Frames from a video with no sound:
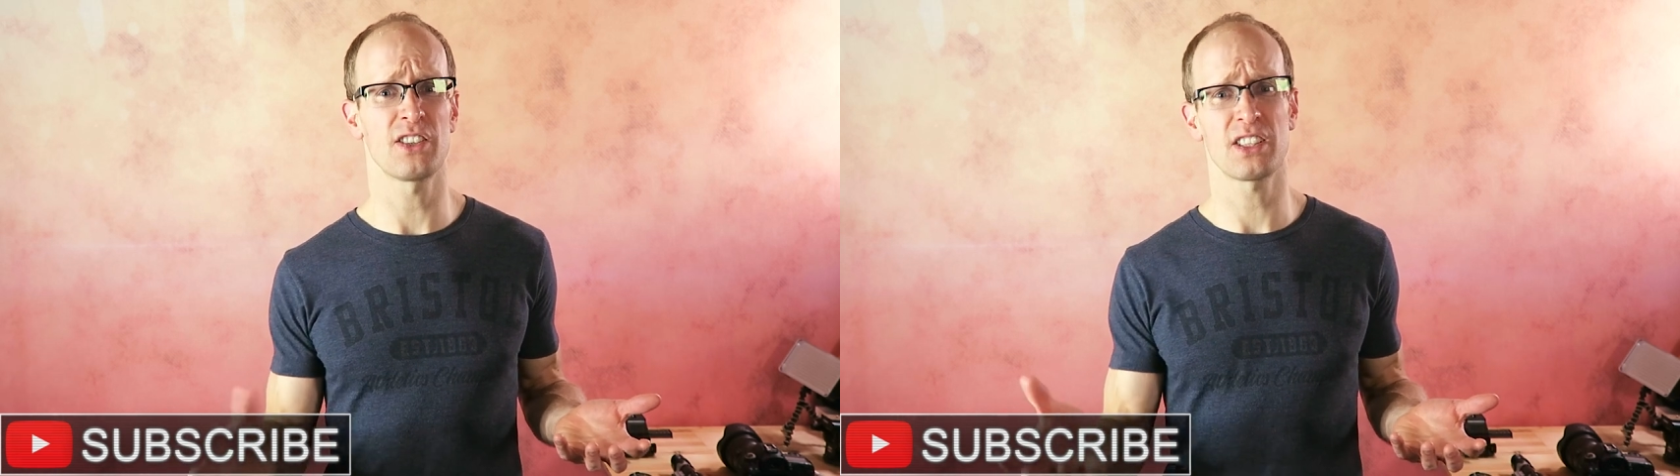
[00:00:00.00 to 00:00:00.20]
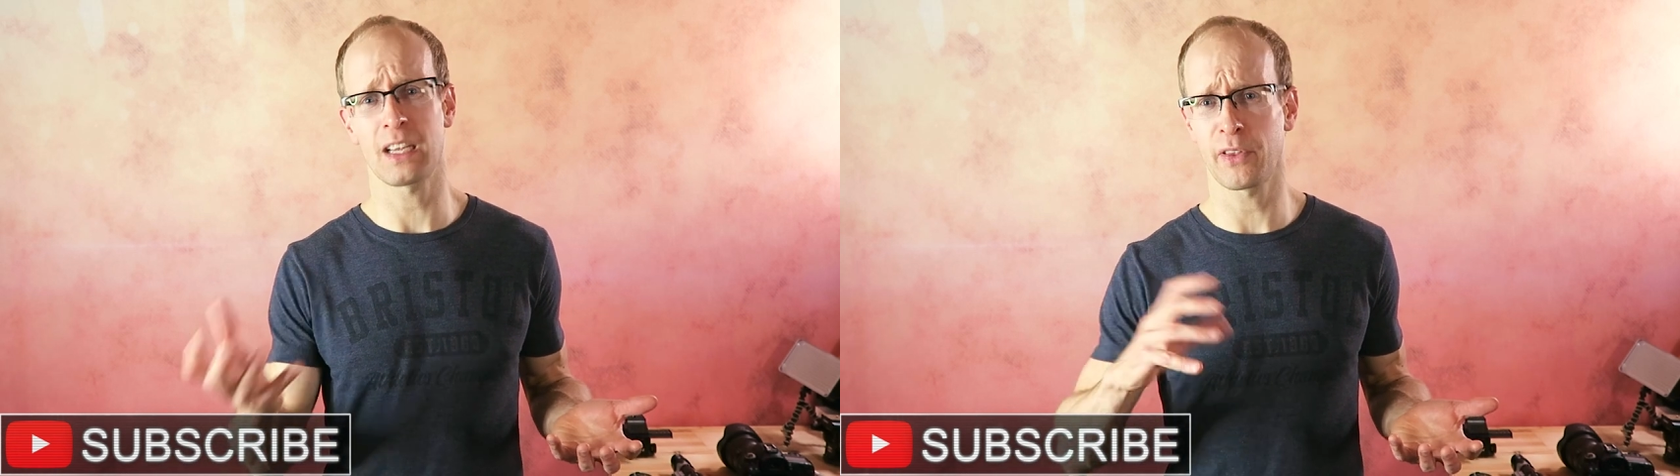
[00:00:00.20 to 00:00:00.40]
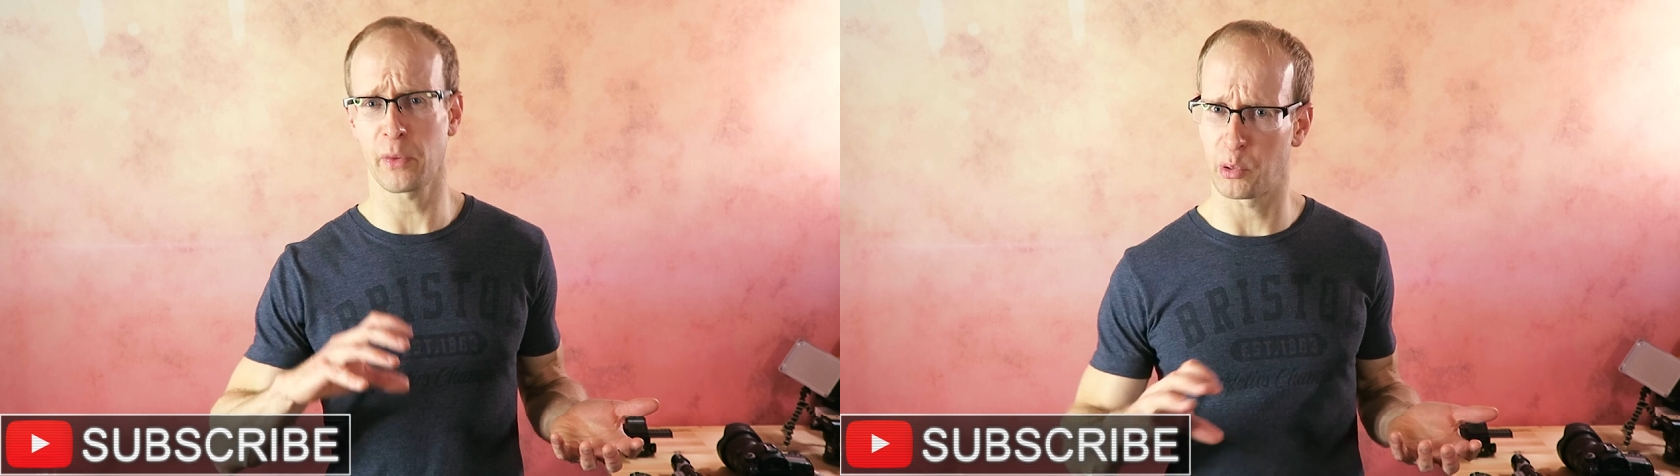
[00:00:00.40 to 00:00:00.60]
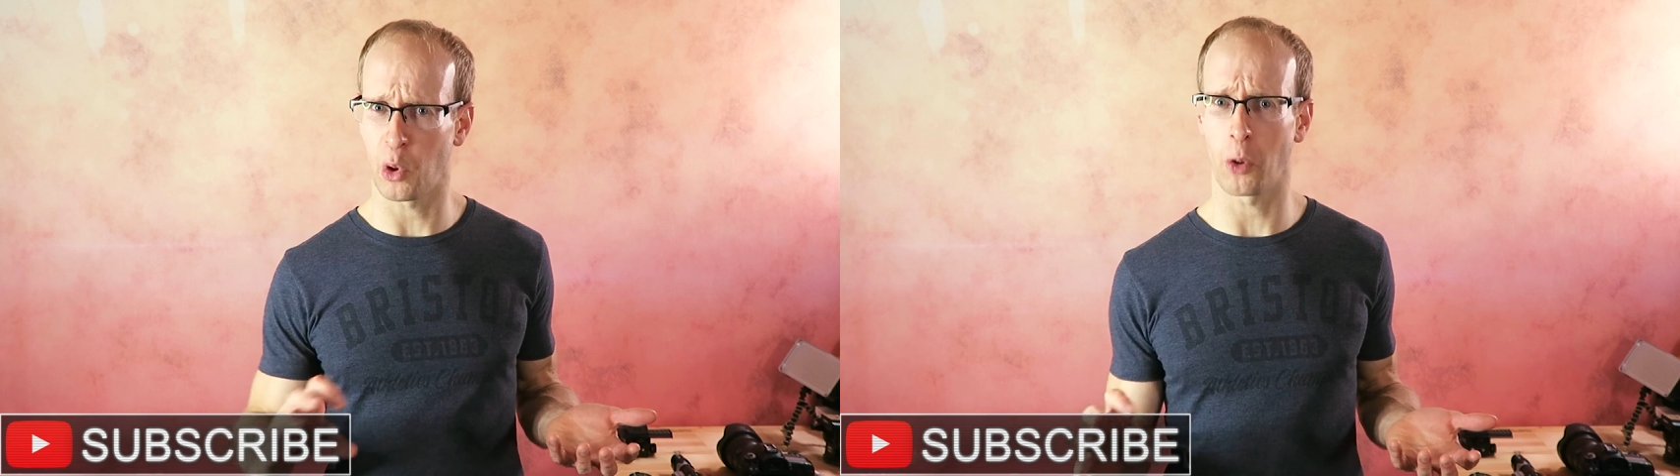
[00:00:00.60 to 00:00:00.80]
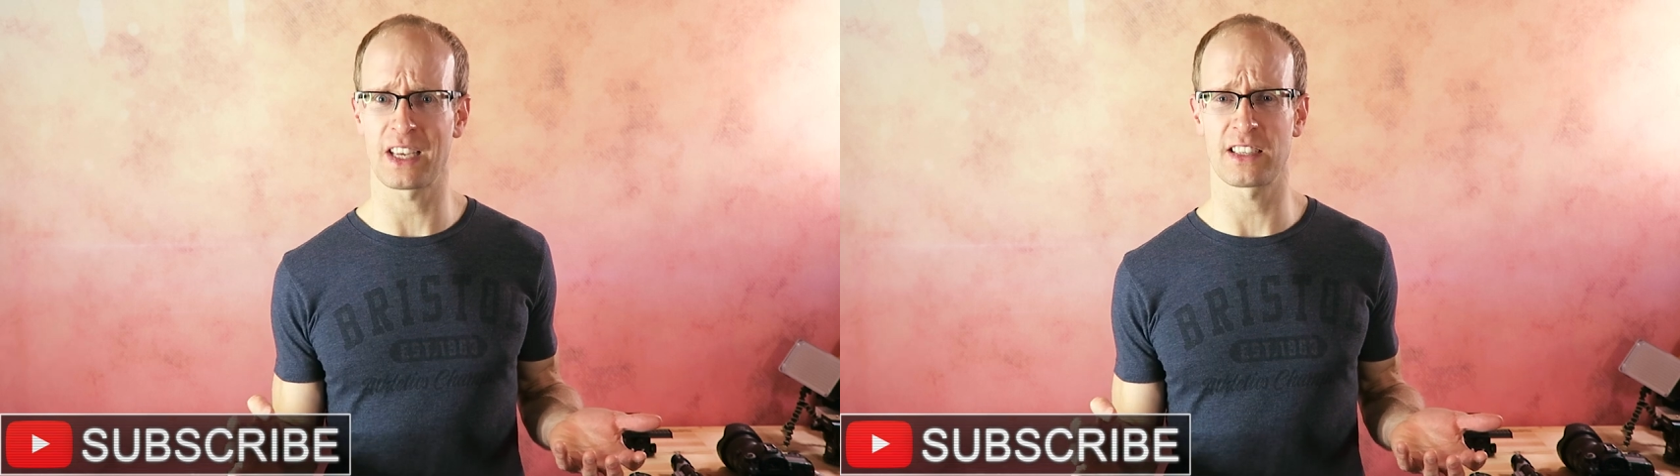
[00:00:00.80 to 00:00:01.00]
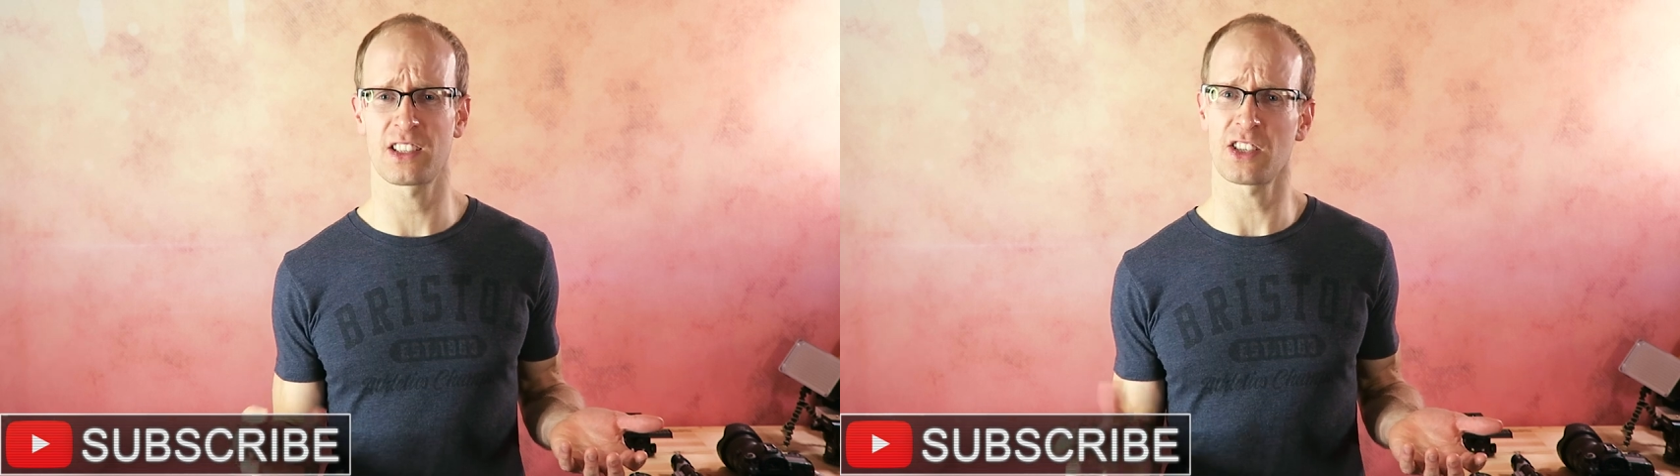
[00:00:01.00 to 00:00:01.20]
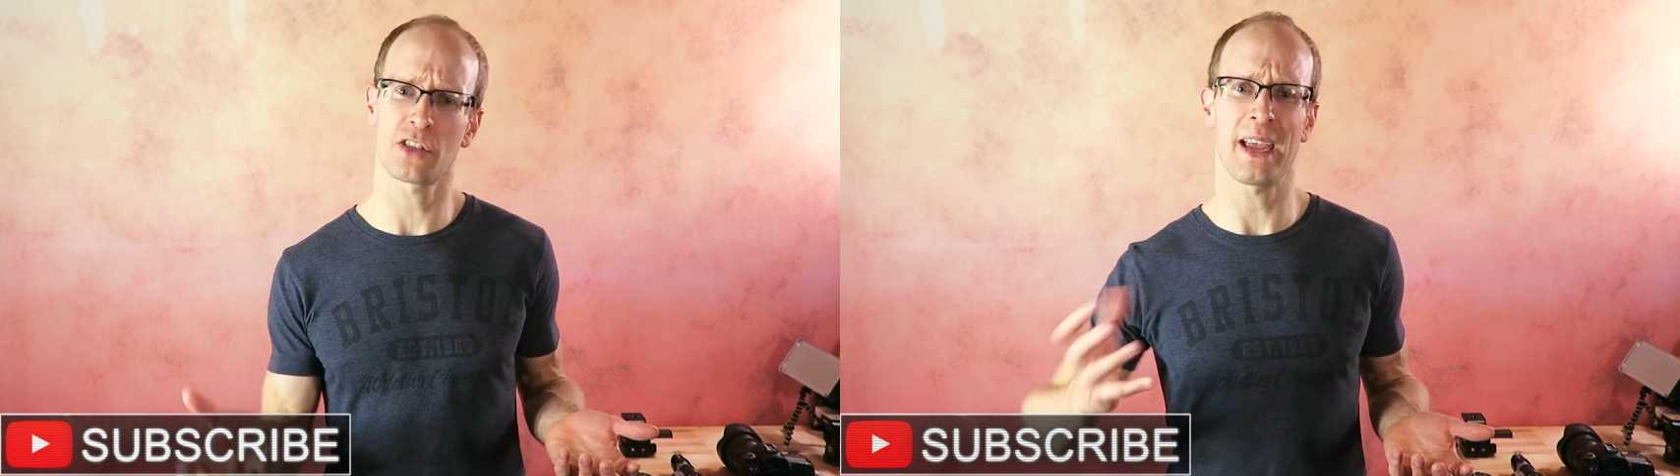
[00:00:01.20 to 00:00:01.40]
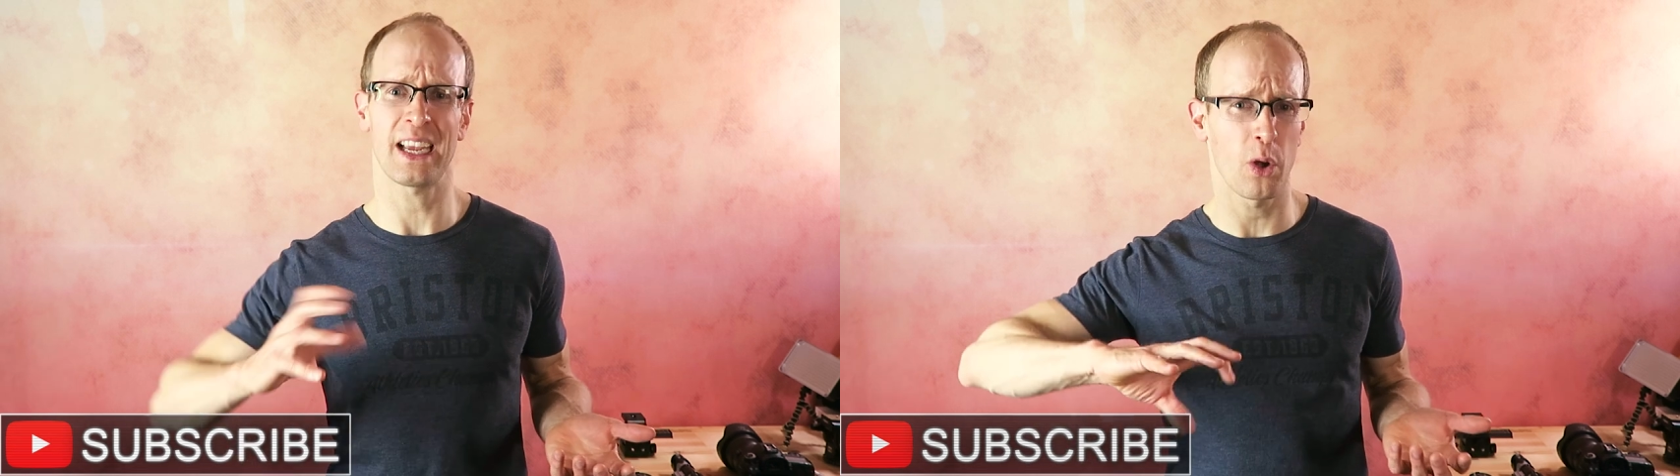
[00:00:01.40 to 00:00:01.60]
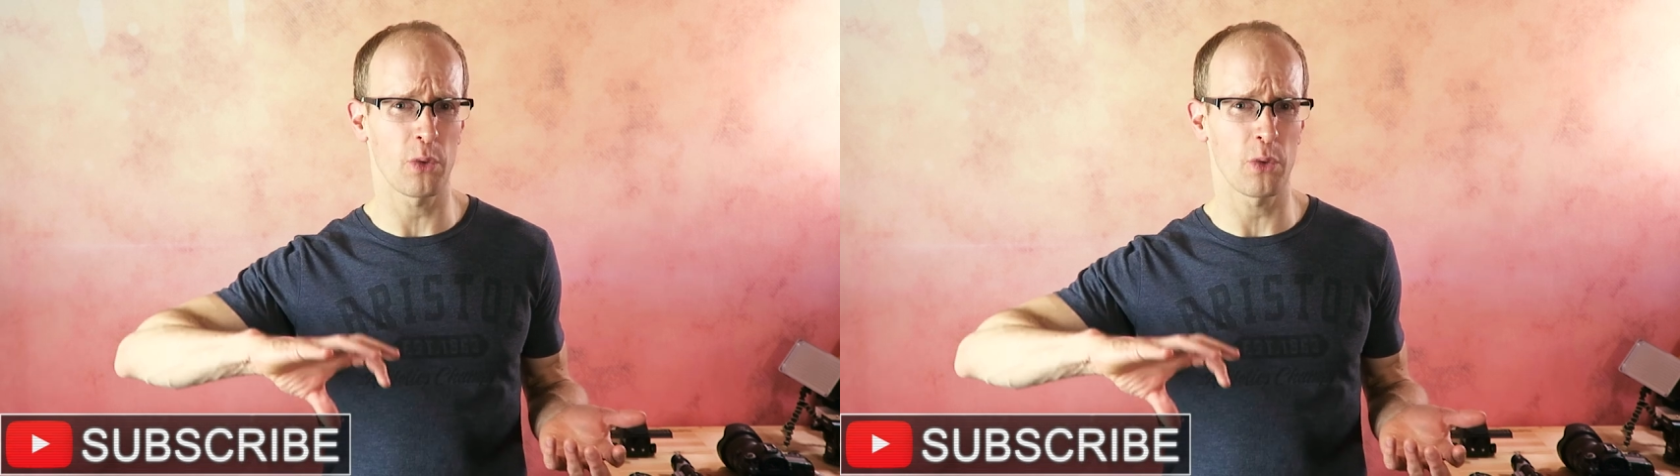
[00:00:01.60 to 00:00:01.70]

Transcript: and just some of the processes just to make it